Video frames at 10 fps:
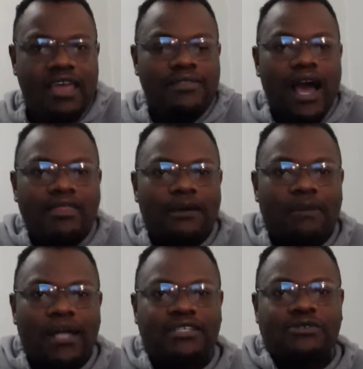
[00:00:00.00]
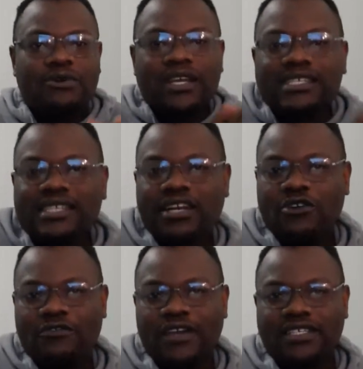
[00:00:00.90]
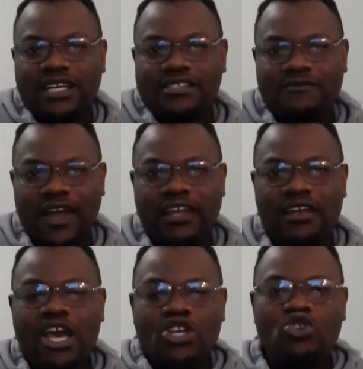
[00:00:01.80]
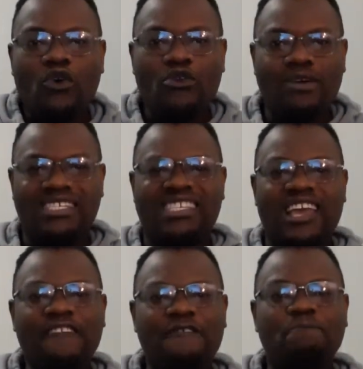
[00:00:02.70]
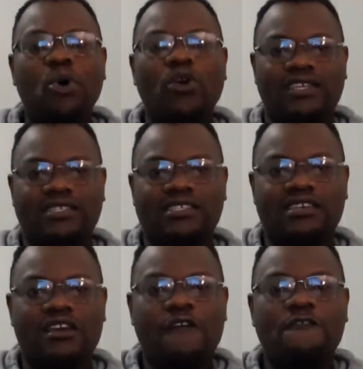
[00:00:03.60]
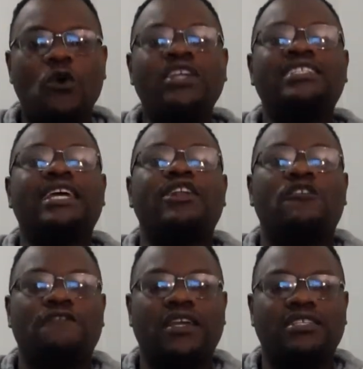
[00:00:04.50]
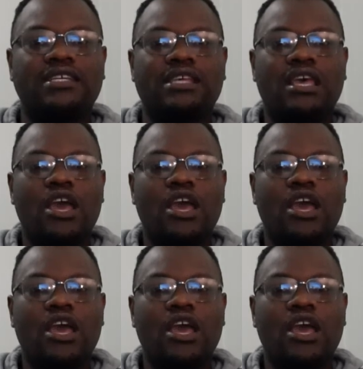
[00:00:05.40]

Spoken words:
The other part is on external factors. Fine. So we must have points for internal factors.